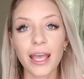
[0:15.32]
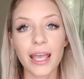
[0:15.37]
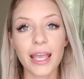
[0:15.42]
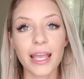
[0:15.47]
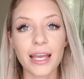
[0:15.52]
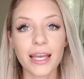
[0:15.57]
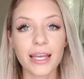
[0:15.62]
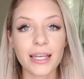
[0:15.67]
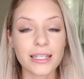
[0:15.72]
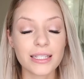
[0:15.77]

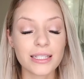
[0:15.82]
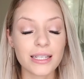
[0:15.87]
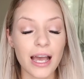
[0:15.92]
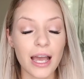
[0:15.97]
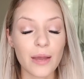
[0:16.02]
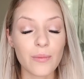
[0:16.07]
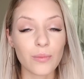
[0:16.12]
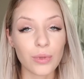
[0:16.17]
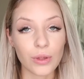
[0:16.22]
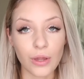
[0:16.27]
and
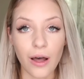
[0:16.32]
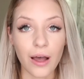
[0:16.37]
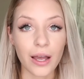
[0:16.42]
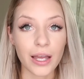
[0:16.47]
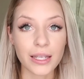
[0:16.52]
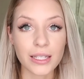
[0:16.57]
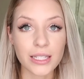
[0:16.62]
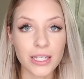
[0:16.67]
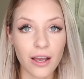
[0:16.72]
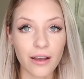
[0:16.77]
I'm
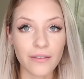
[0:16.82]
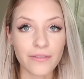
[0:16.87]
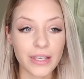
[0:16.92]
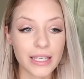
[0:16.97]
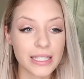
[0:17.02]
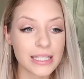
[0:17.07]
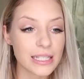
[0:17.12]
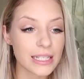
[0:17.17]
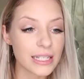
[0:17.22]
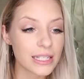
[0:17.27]
blonde
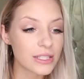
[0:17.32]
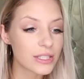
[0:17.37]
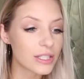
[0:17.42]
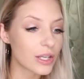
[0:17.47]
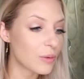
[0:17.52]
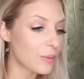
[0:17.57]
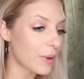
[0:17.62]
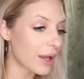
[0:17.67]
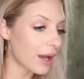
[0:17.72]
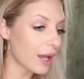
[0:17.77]
obviously,
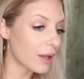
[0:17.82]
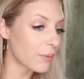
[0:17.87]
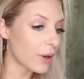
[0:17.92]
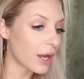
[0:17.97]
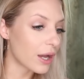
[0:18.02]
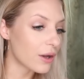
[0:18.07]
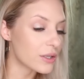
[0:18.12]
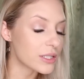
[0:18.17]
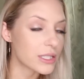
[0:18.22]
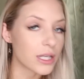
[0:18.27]
so my
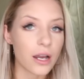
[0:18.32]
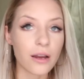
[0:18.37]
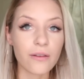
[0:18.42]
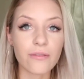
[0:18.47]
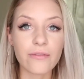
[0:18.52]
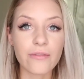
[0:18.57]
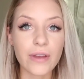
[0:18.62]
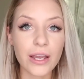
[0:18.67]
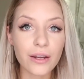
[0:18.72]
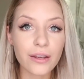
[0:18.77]
eyebrows
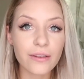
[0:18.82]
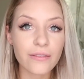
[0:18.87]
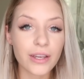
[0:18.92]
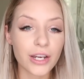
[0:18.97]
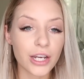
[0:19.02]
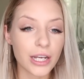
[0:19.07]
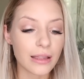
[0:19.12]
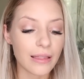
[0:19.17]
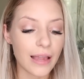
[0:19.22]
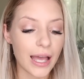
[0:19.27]
are very,
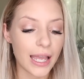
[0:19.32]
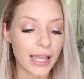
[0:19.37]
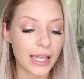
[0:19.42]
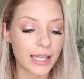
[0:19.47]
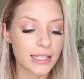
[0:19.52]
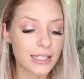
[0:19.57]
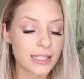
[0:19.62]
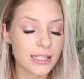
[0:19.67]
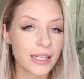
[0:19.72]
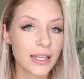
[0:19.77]
very
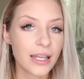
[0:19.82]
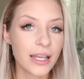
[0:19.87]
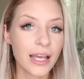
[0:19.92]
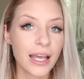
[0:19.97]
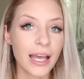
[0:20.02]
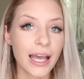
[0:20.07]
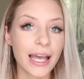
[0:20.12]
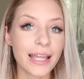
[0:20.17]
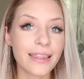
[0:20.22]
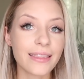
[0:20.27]
light,
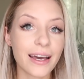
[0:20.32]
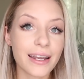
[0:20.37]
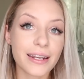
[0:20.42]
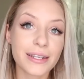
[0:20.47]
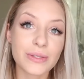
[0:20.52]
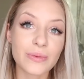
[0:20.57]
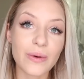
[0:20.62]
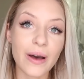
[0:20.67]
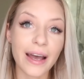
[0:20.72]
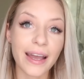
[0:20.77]
and that
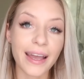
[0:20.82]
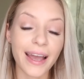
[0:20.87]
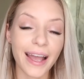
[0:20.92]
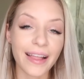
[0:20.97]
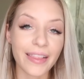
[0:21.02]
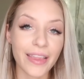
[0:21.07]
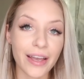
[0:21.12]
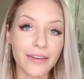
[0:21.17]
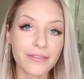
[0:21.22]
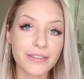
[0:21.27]
is why
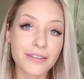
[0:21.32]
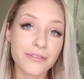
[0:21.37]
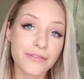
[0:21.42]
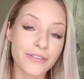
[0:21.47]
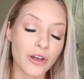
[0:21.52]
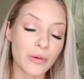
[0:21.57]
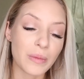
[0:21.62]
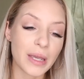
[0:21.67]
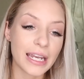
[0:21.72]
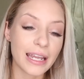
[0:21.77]
I love to
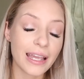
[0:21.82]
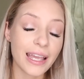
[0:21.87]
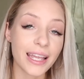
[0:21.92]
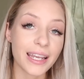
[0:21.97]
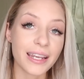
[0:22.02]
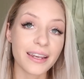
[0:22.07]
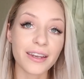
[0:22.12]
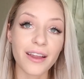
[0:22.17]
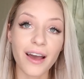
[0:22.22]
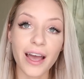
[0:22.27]
fill mine
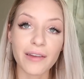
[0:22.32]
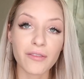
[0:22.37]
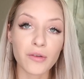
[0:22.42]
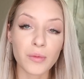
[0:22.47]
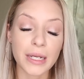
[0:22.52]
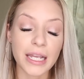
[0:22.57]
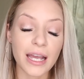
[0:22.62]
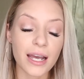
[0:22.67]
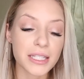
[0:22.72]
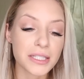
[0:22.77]
in. Not
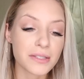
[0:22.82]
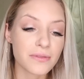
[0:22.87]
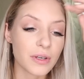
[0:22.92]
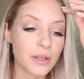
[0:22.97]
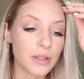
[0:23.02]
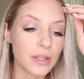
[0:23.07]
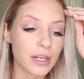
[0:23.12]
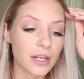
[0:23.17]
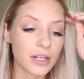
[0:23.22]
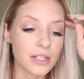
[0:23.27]
everybody has to
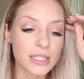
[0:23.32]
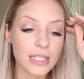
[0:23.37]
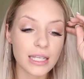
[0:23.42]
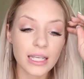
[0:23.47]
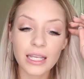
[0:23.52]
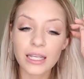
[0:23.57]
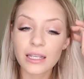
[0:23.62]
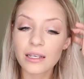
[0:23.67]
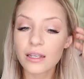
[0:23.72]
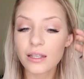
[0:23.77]
fill theirs
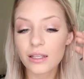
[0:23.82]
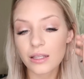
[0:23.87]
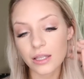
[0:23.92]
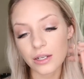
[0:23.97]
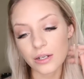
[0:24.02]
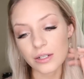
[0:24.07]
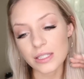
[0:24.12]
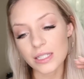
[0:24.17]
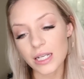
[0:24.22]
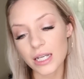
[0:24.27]
in.
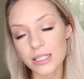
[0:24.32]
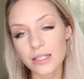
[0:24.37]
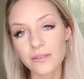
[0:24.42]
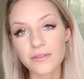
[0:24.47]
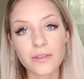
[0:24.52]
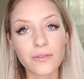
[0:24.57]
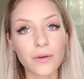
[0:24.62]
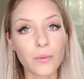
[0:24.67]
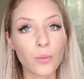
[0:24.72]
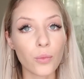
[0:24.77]
There's tons of
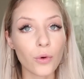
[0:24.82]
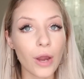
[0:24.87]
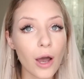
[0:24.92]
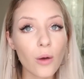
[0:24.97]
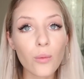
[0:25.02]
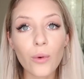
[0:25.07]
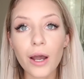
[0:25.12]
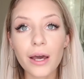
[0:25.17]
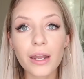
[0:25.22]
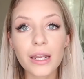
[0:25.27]
different
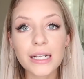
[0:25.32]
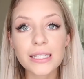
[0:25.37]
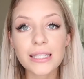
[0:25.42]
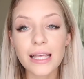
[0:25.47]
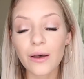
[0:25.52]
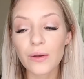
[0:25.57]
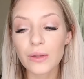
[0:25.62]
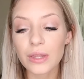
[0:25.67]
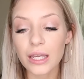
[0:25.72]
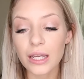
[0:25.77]
brow products
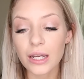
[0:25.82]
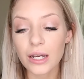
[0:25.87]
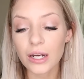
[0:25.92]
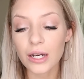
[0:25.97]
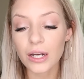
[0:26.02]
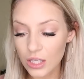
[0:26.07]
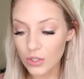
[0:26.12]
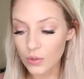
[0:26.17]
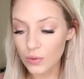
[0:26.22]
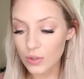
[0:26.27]
out
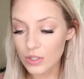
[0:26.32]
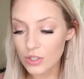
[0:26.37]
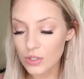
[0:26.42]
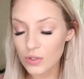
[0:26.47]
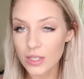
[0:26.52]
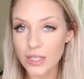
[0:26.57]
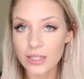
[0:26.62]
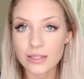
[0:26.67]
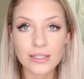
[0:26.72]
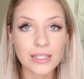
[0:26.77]
there. You can
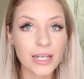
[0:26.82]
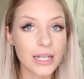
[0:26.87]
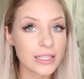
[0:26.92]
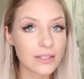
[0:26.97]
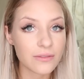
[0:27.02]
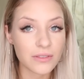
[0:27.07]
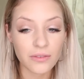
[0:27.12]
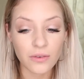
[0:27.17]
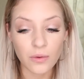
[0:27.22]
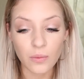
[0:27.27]
do this
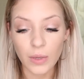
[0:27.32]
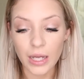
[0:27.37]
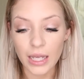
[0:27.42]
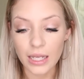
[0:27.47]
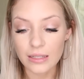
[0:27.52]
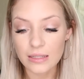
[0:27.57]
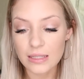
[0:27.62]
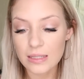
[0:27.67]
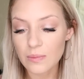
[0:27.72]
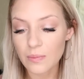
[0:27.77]
tons of different
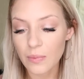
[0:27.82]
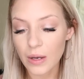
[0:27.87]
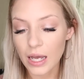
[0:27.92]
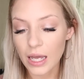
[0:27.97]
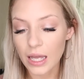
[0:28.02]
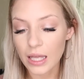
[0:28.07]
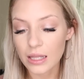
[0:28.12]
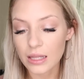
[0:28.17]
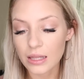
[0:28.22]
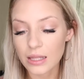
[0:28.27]
ways,
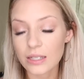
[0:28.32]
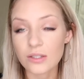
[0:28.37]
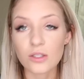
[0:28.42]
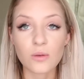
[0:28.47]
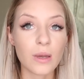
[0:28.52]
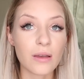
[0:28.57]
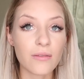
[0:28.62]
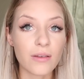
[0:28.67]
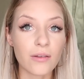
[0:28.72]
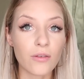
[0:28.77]
but these
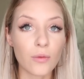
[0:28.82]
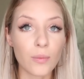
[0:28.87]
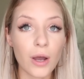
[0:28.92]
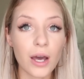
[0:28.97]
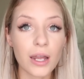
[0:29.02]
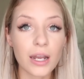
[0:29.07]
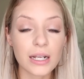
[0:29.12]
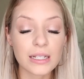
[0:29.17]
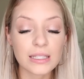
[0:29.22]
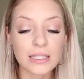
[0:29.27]
are my favorite
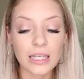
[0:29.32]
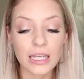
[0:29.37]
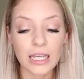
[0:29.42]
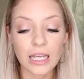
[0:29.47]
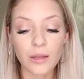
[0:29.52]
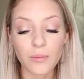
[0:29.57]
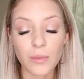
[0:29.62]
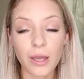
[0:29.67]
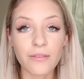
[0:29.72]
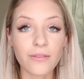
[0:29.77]
products
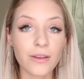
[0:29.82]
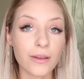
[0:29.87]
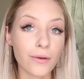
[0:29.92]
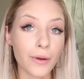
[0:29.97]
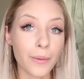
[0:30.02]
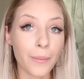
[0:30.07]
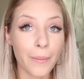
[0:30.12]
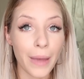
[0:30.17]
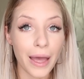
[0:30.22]
and my favorite